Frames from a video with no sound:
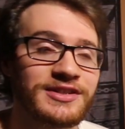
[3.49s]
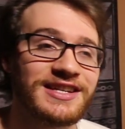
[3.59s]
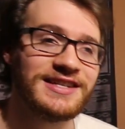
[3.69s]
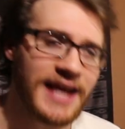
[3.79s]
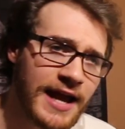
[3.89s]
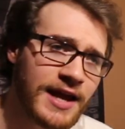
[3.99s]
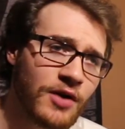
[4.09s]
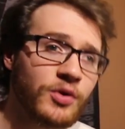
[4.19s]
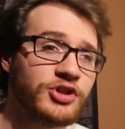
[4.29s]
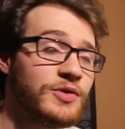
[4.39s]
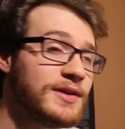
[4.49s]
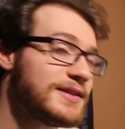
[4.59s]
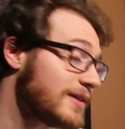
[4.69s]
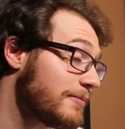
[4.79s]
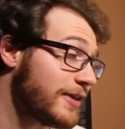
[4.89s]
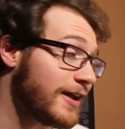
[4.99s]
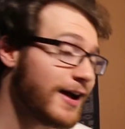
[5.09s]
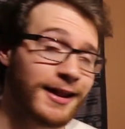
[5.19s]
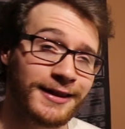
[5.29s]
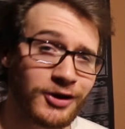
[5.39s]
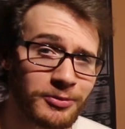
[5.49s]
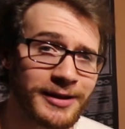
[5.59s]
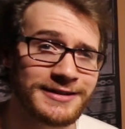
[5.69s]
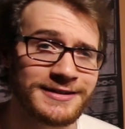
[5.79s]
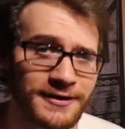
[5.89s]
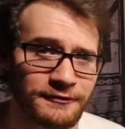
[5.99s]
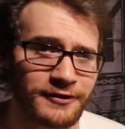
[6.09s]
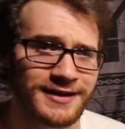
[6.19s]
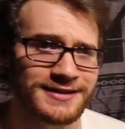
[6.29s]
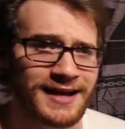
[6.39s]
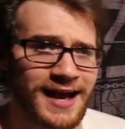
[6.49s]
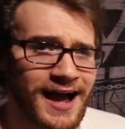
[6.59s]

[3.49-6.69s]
Today we're doing something a little bit different.